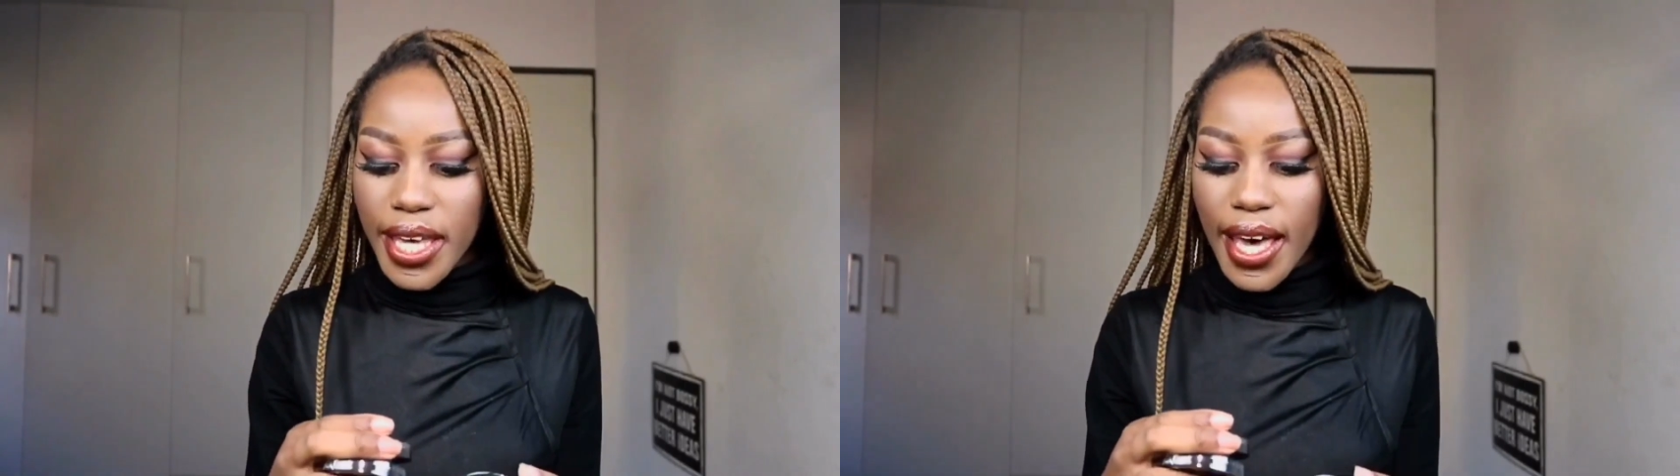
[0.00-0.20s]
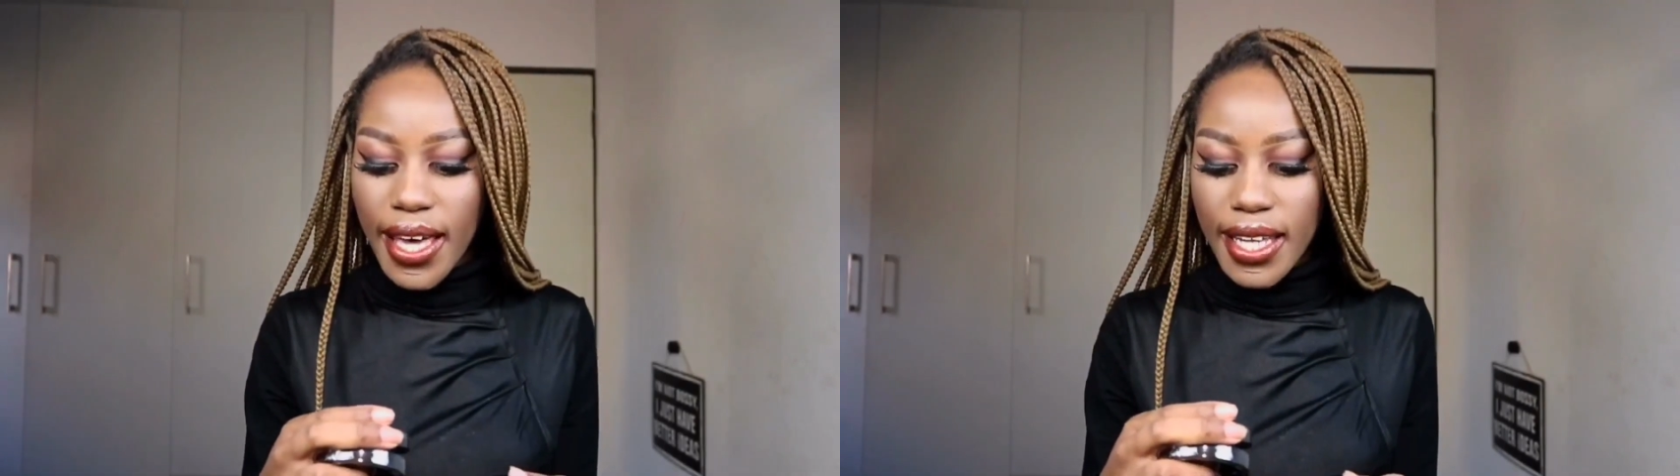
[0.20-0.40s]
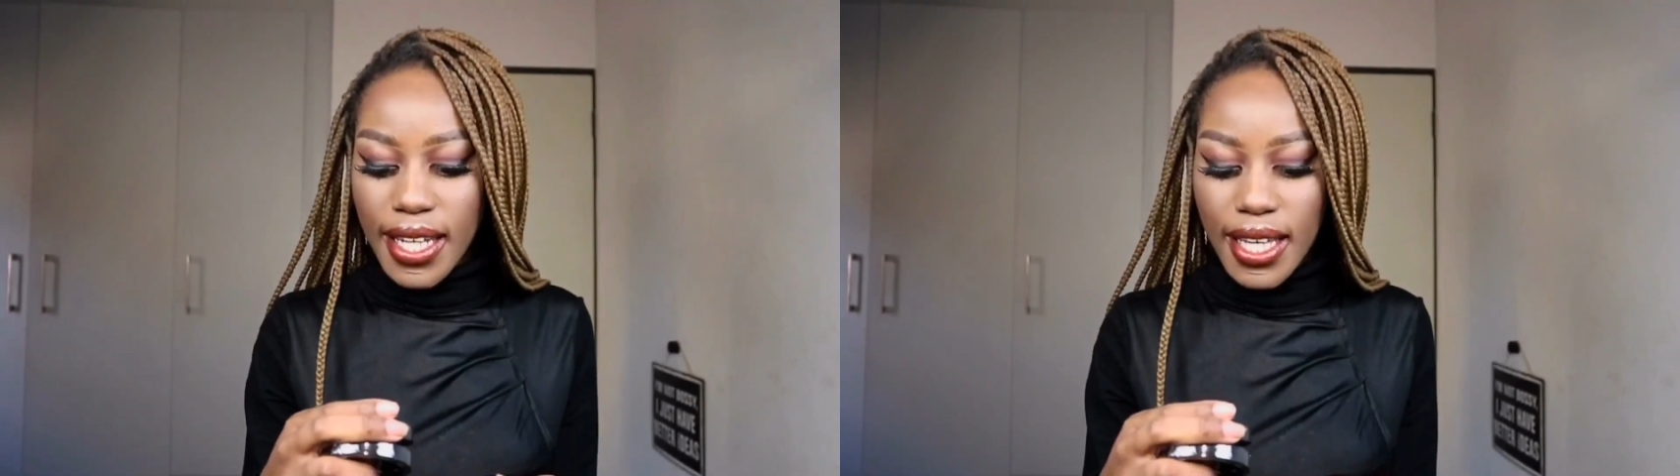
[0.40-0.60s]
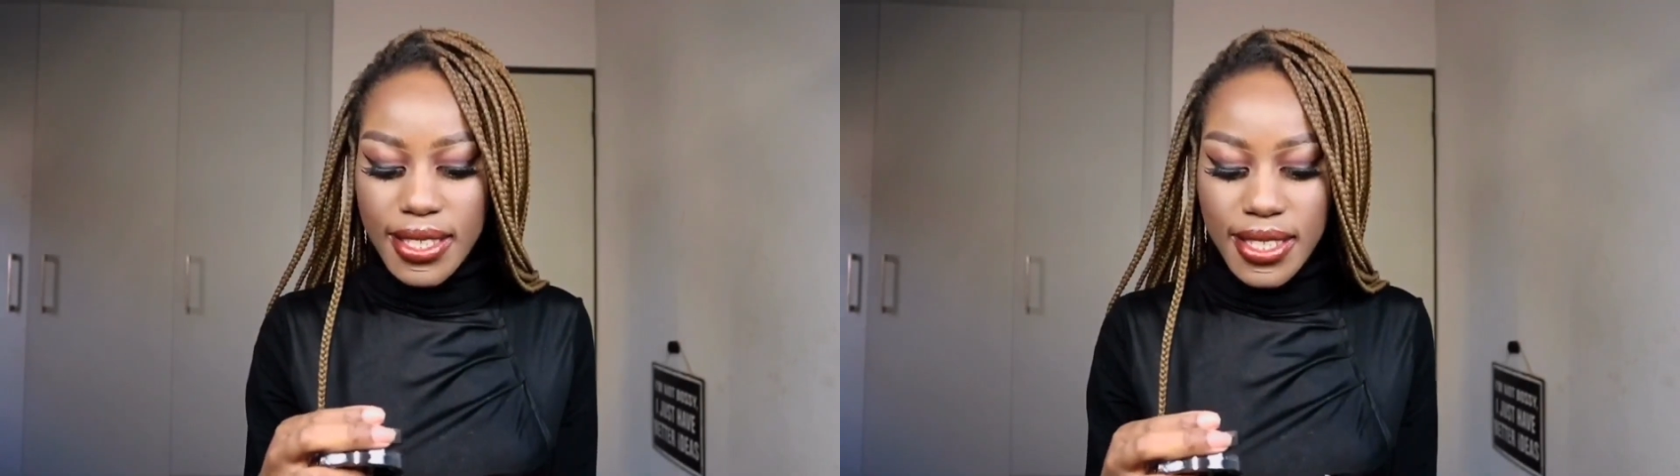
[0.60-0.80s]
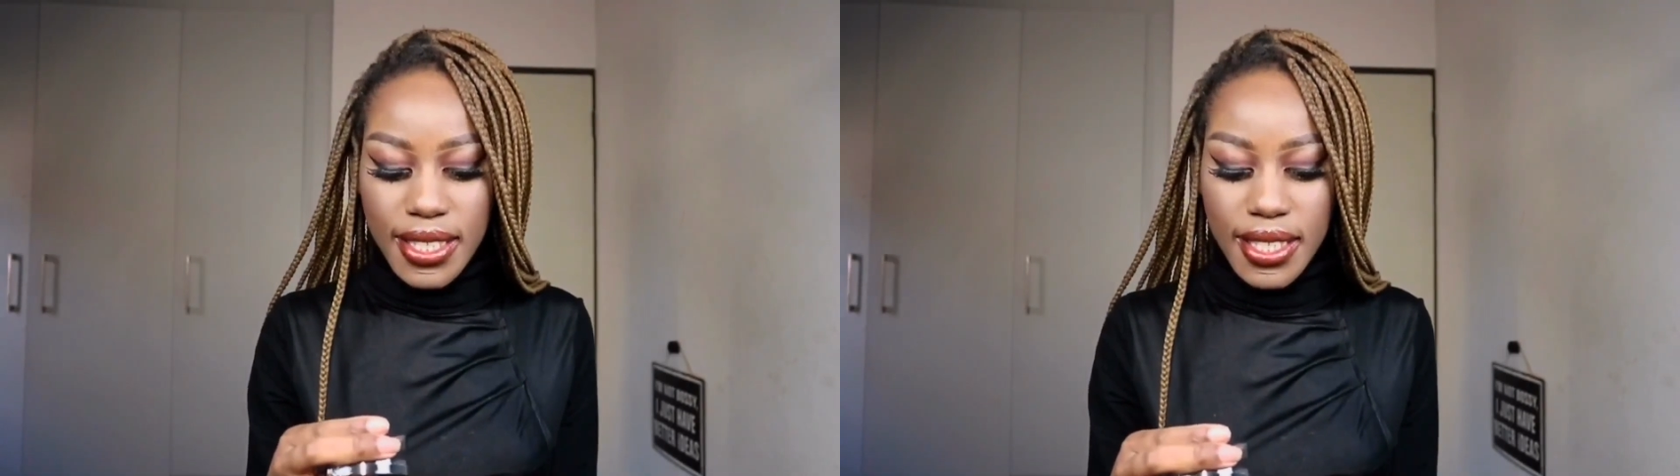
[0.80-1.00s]

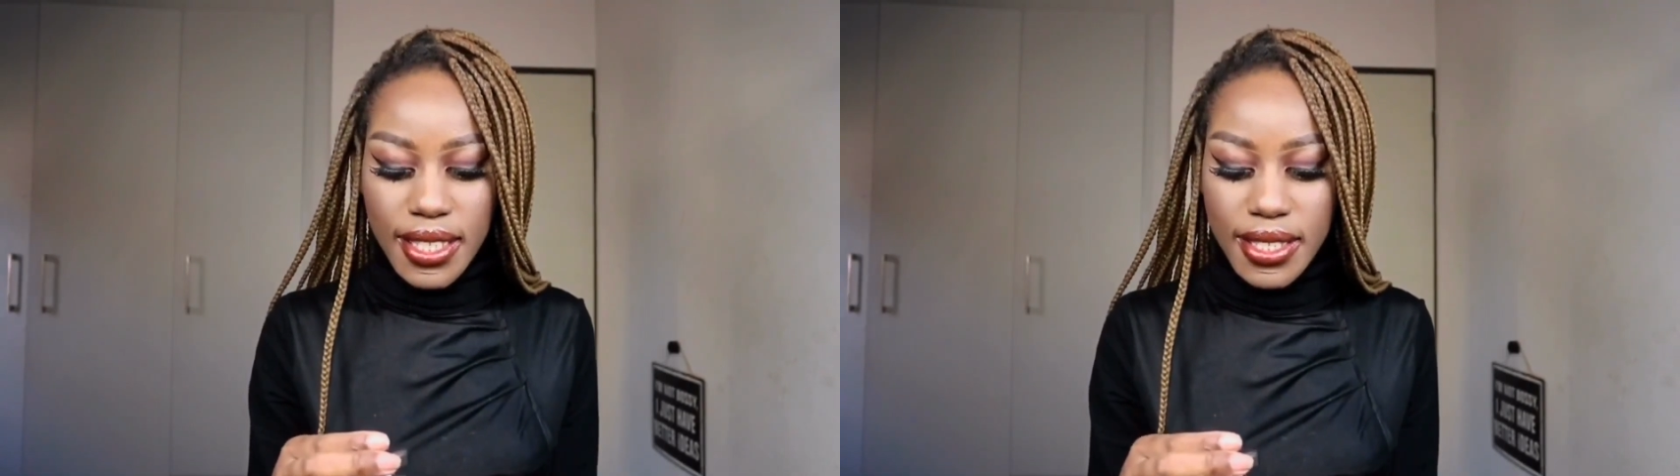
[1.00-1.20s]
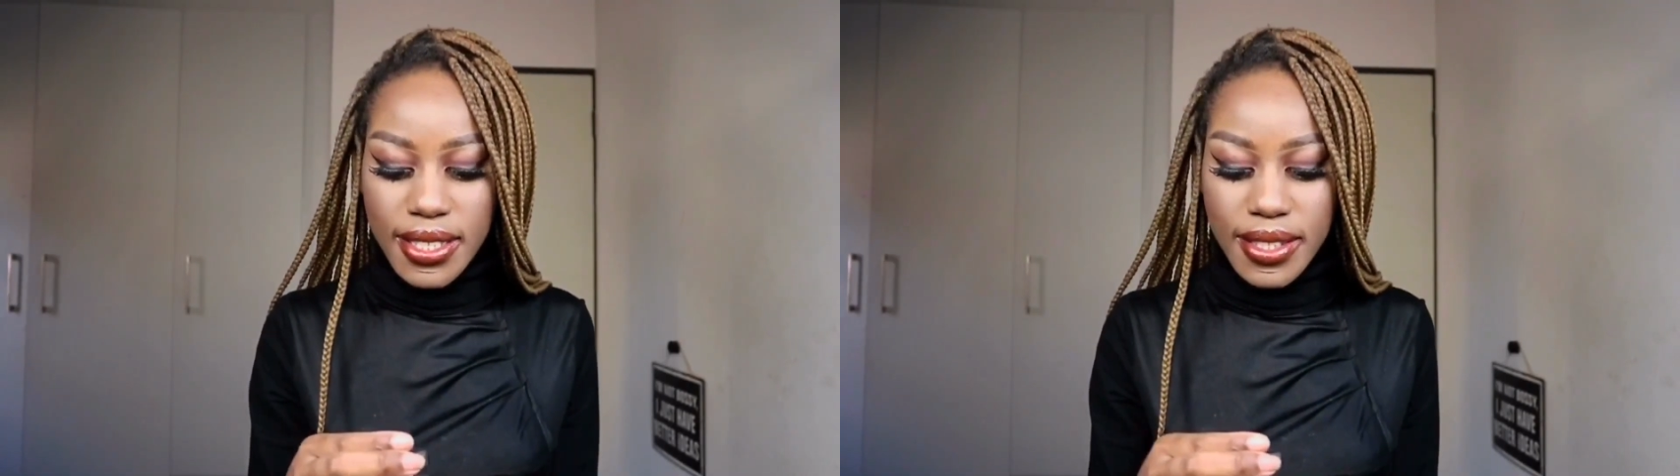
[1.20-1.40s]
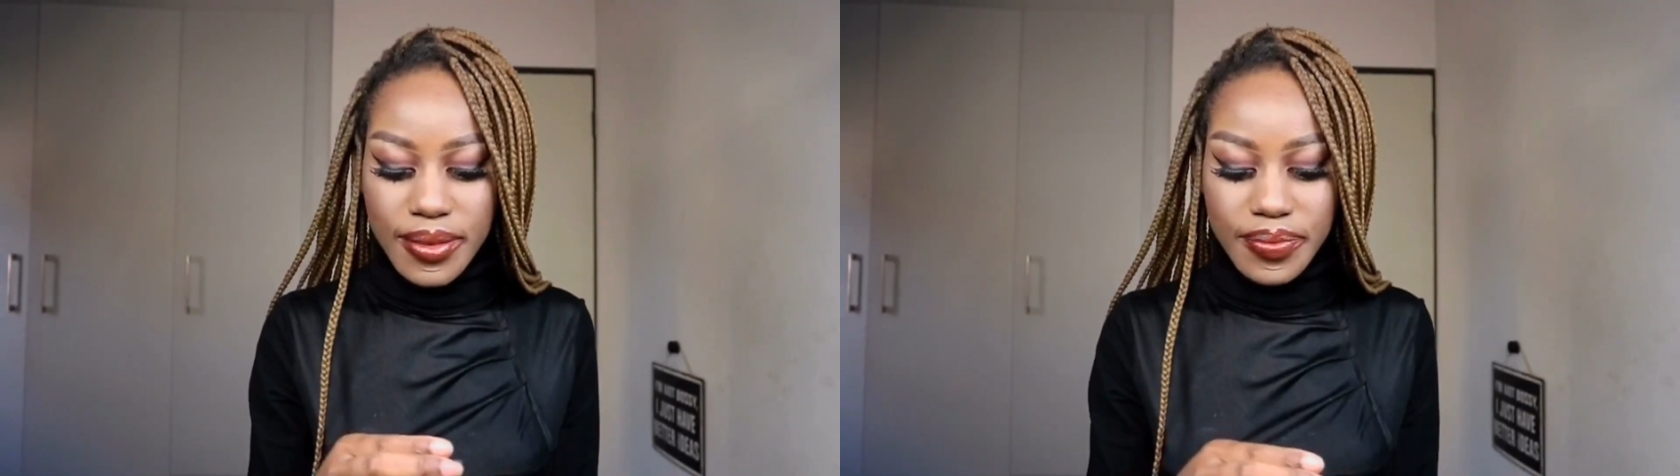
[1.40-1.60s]
Highlighters.